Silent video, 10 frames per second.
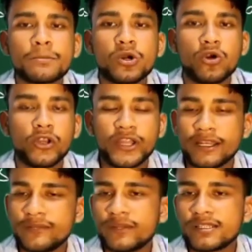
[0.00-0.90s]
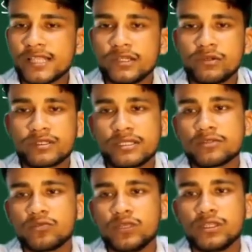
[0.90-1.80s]
ordinary differential equation
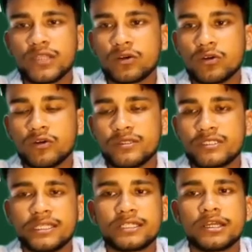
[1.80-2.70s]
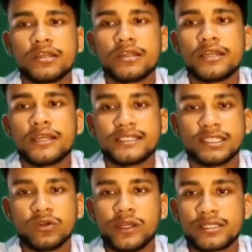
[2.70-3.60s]
with the coefficient
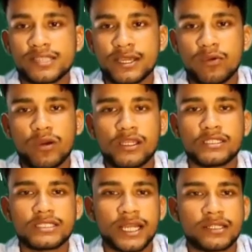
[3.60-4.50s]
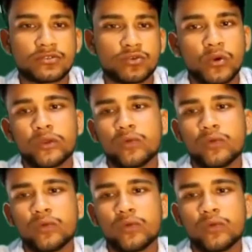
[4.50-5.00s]
a0x a1x and so on.